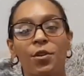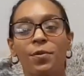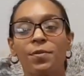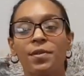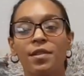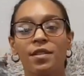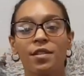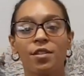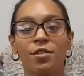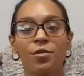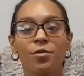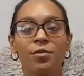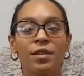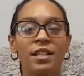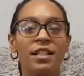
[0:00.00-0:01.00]
tops to
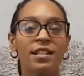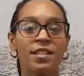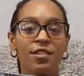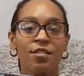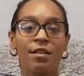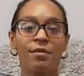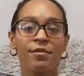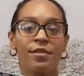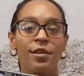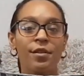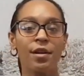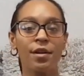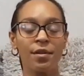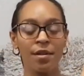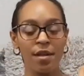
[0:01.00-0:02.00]
do an Instagram
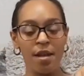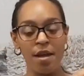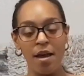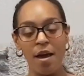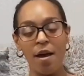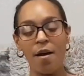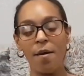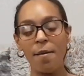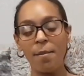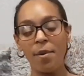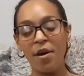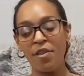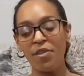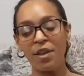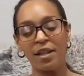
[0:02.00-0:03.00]
photo um,
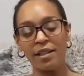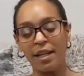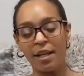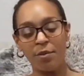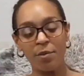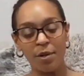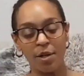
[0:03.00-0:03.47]
but I think they